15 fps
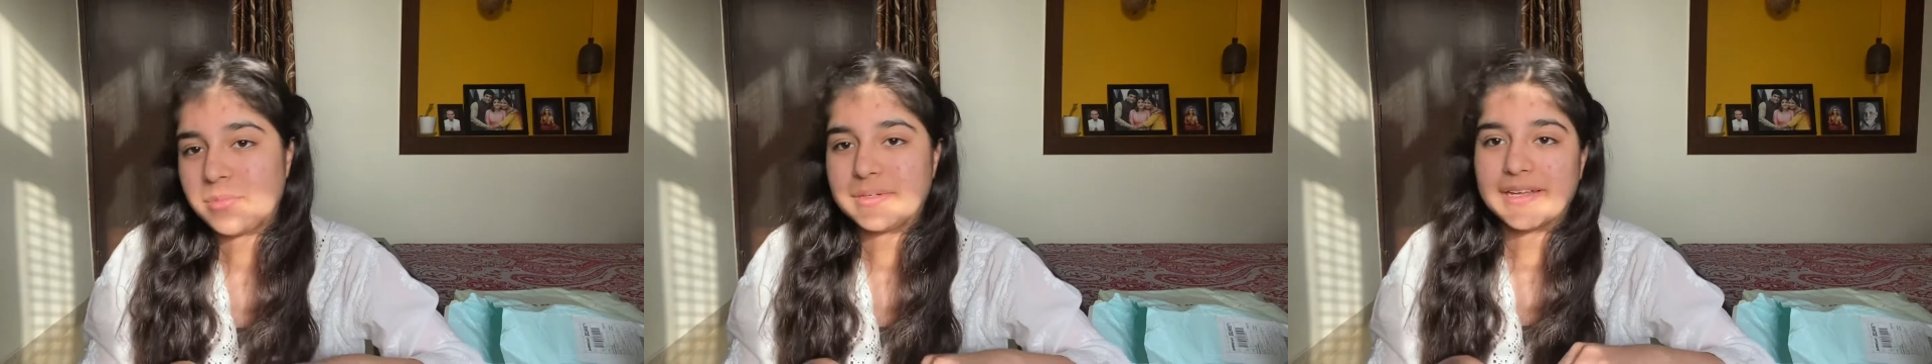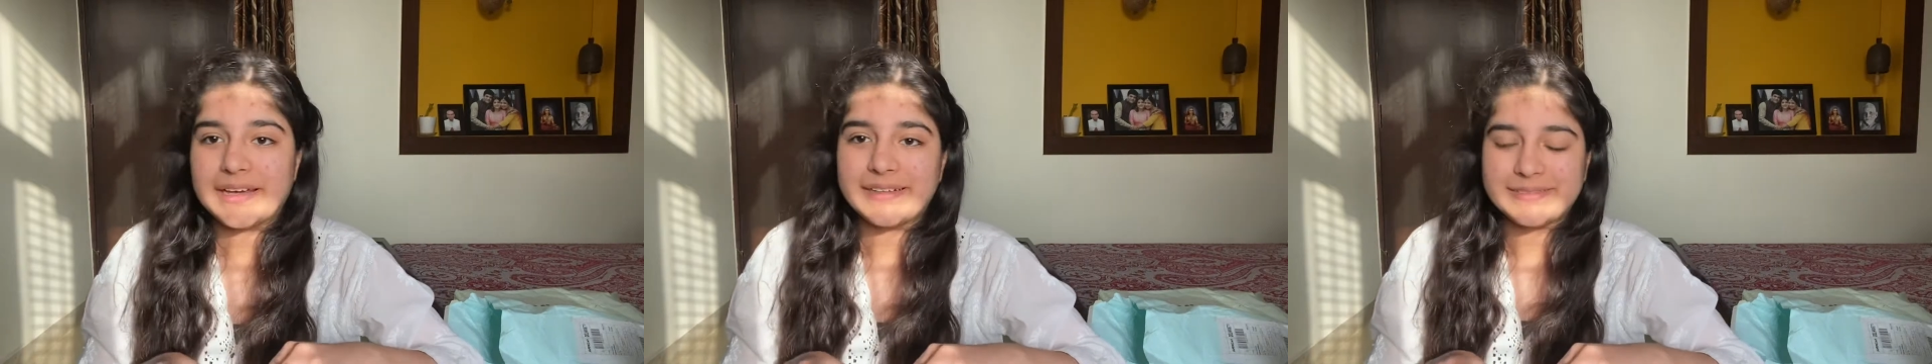
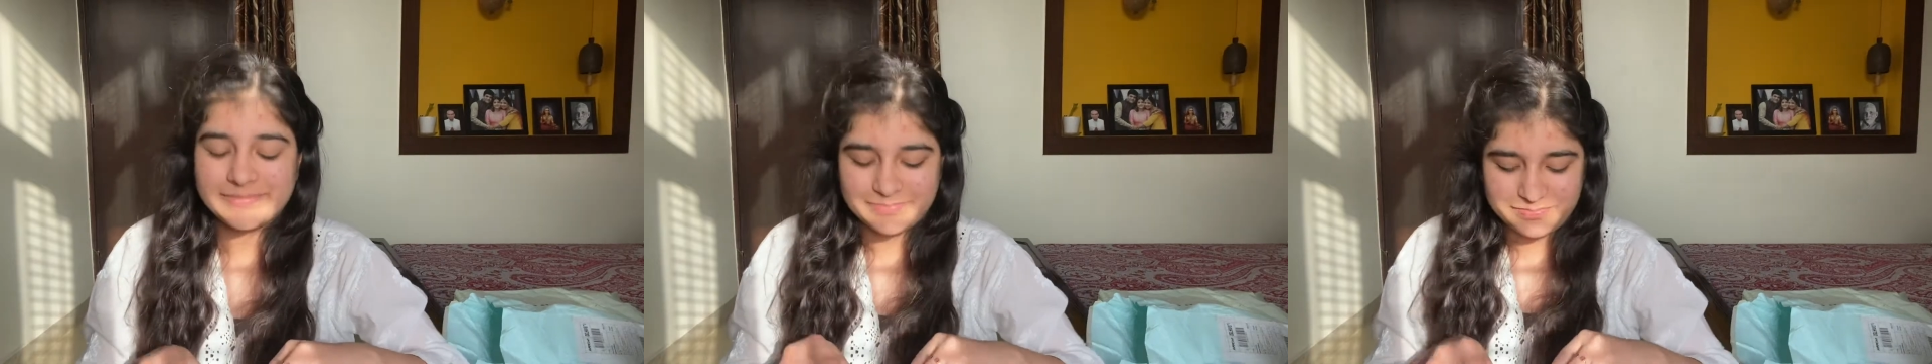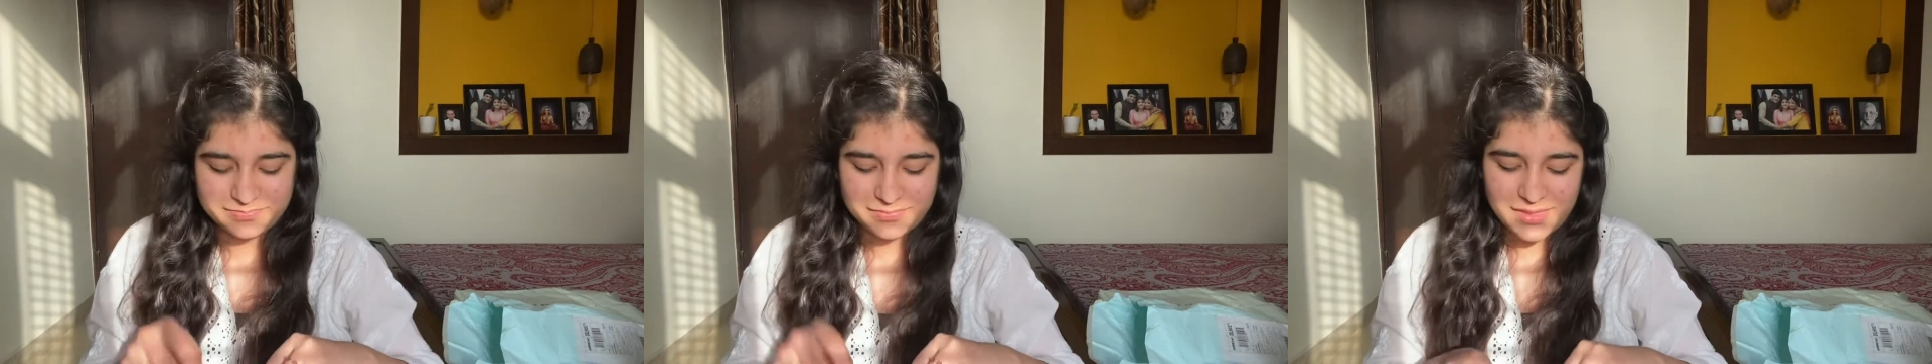but I
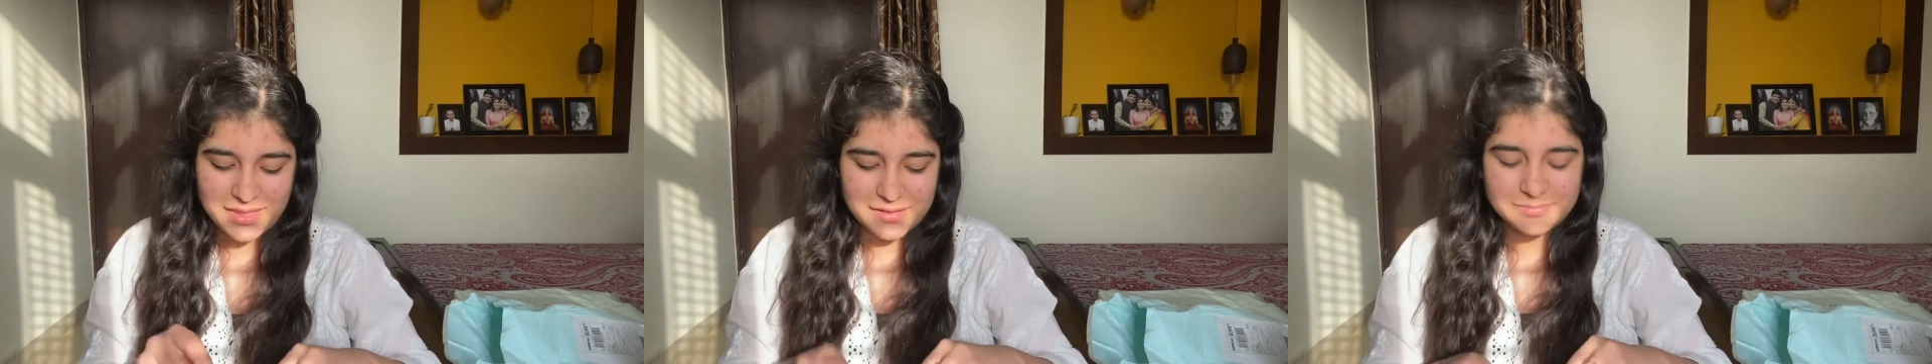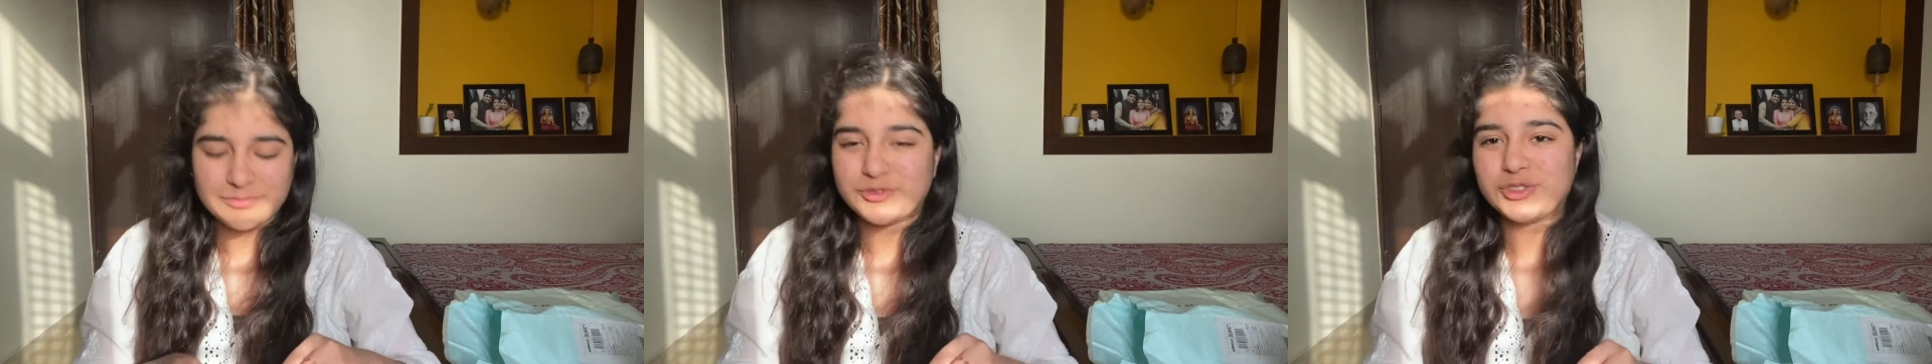
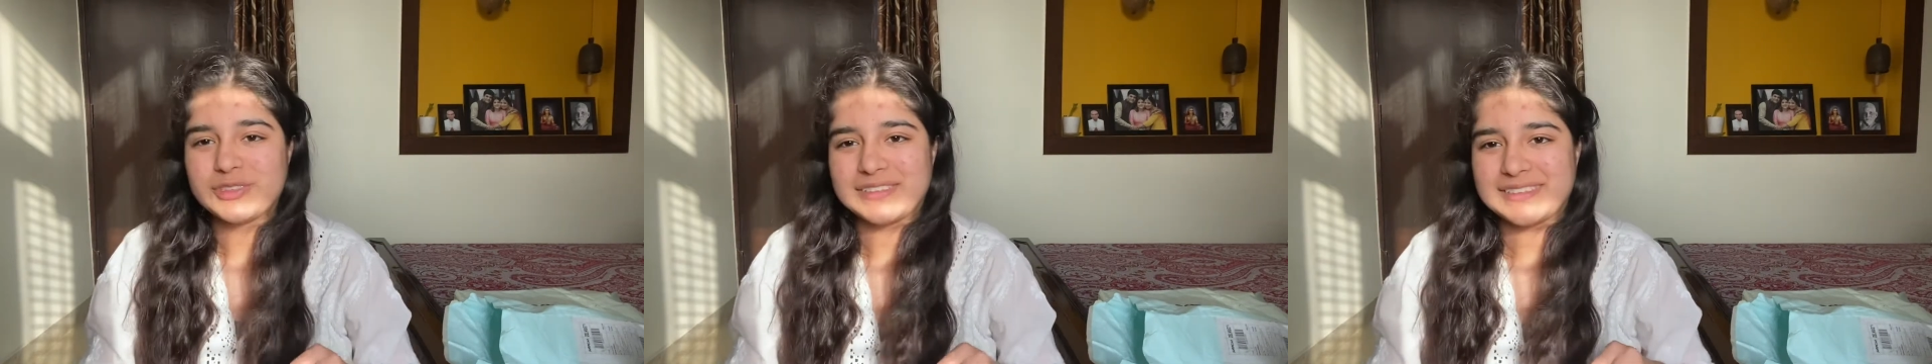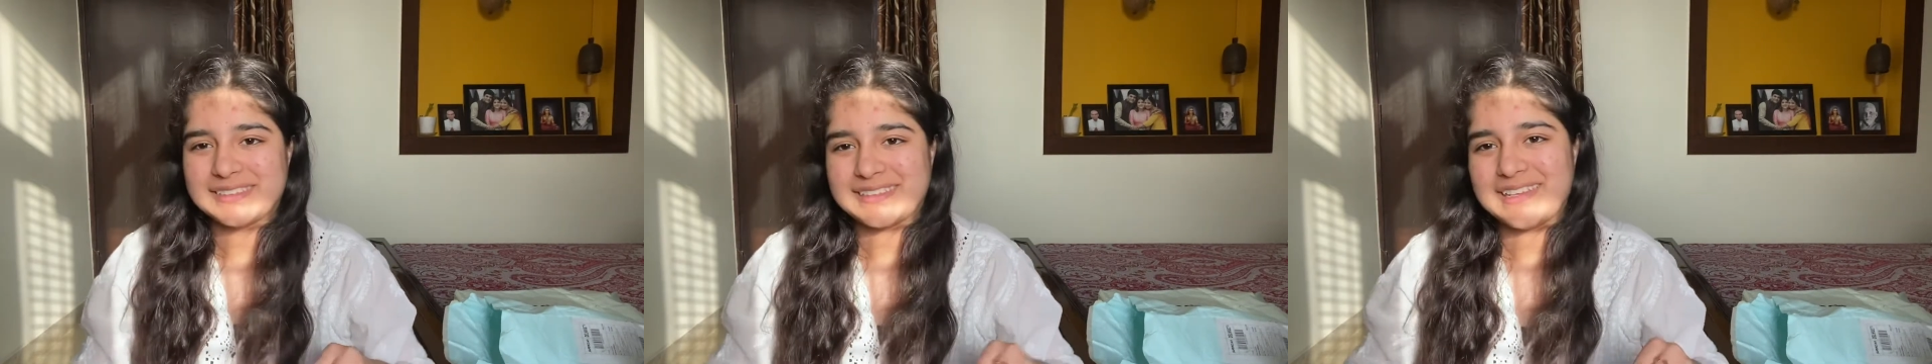
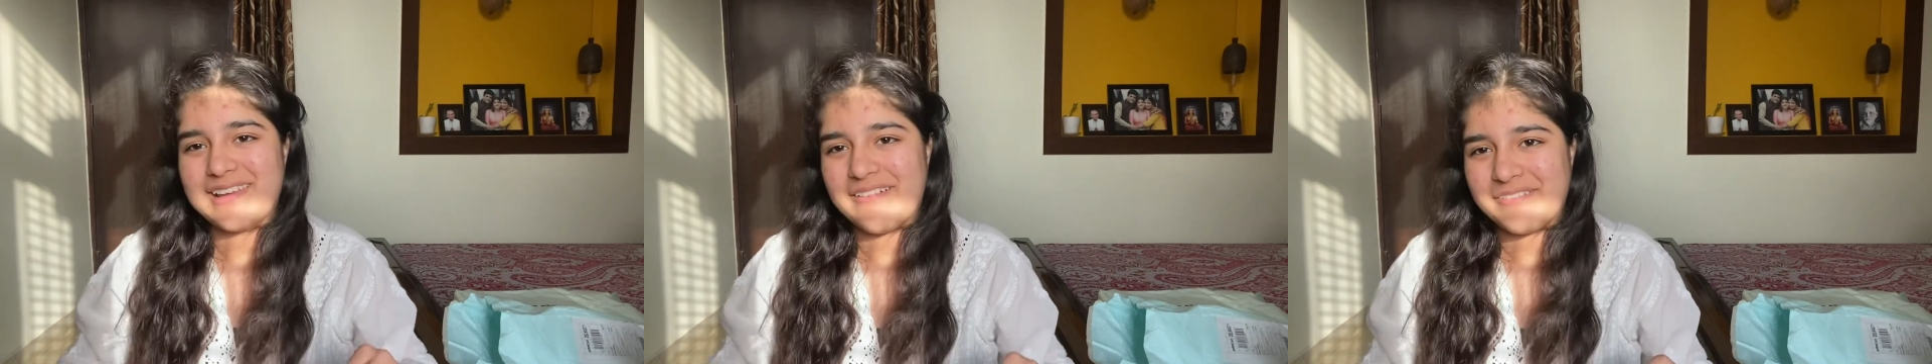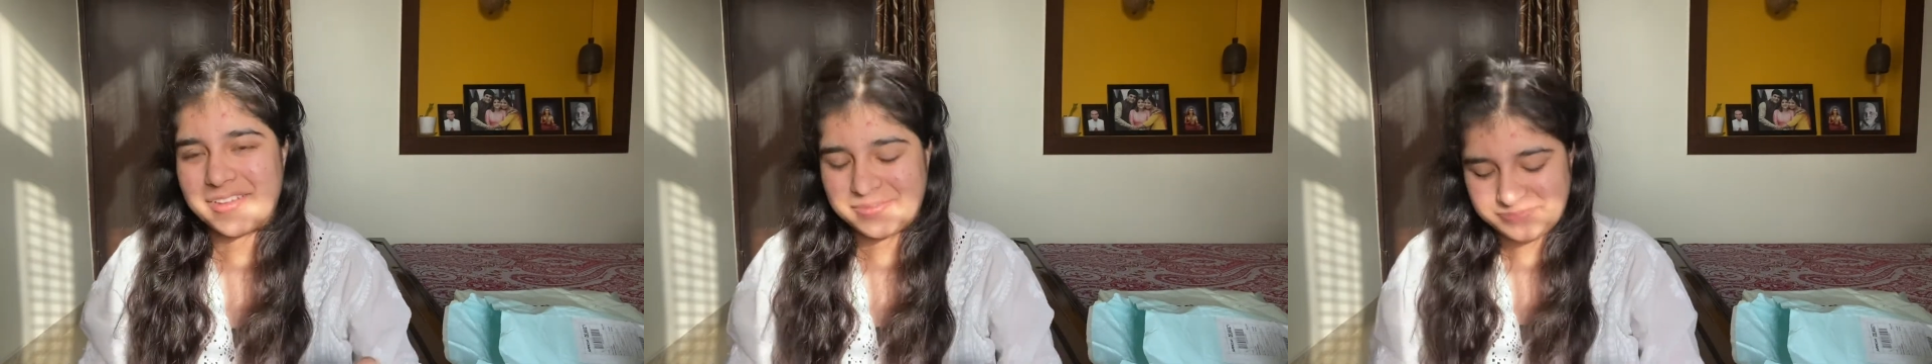just
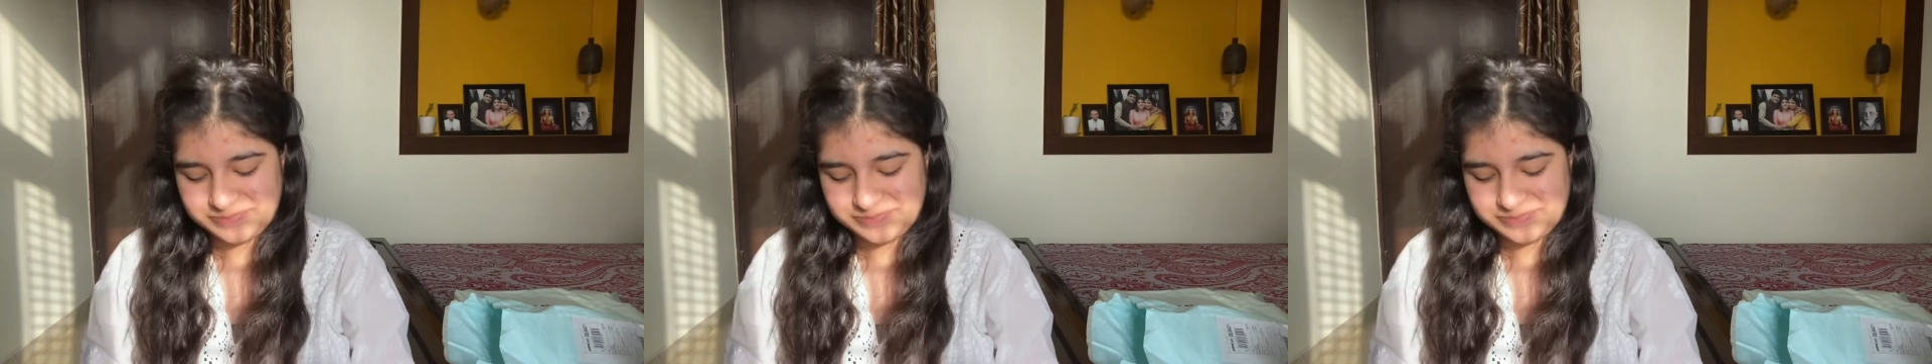love it.